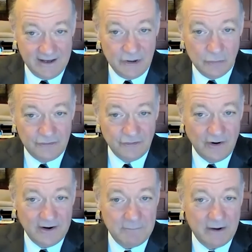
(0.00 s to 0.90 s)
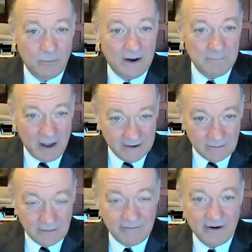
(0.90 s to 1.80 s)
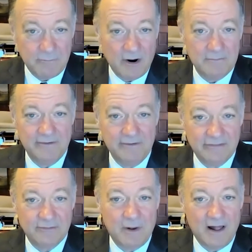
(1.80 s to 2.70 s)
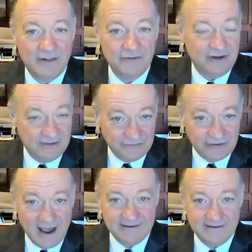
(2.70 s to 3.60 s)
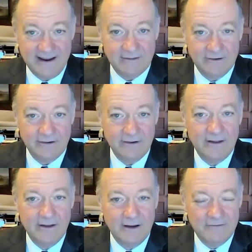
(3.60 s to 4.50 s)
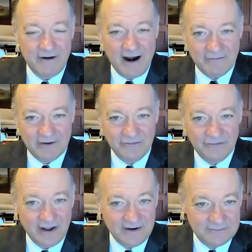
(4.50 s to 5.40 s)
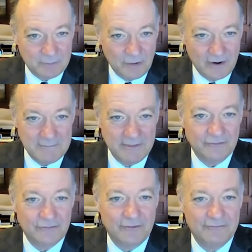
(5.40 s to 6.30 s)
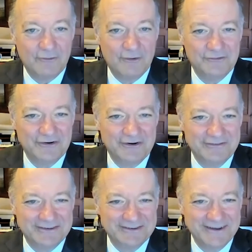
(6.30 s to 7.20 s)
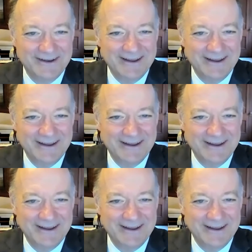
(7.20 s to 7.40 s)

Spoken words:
And you were joined by Gwen Michael of our Department of Anthropology and Scott Taylor of our African Studies program in the School of Foreign Service.